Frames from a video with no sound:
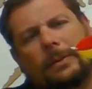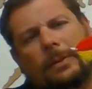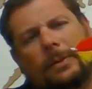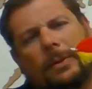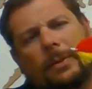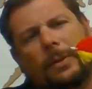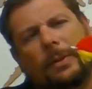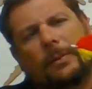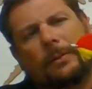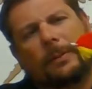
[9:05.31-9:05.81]

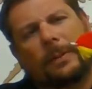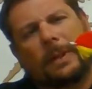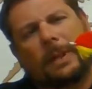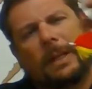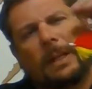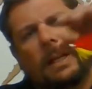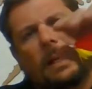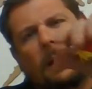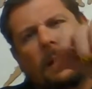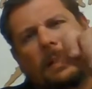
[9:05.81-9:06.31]
two different
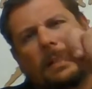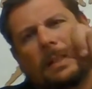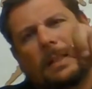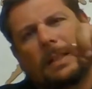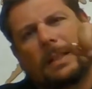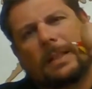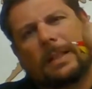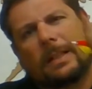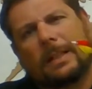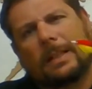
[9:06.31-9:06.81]

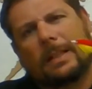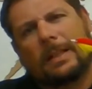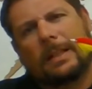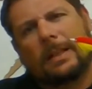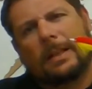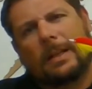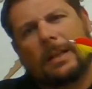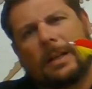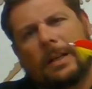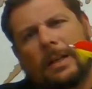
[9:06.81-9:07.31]
colors,
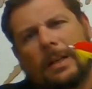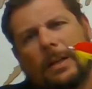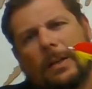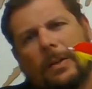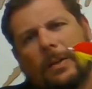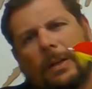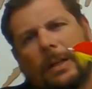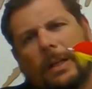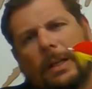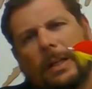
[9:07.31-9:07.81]

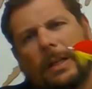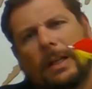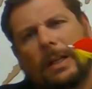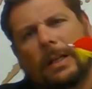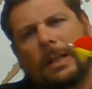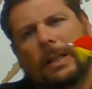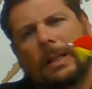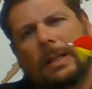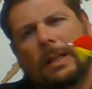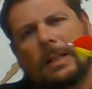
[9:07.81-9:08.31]
looking like
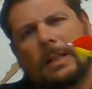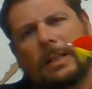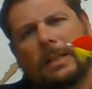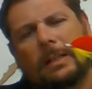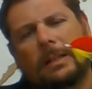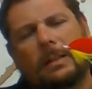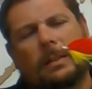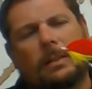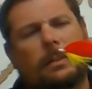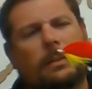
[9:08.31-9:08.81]
a nice
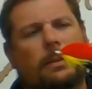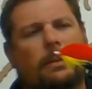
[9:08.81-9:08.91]
little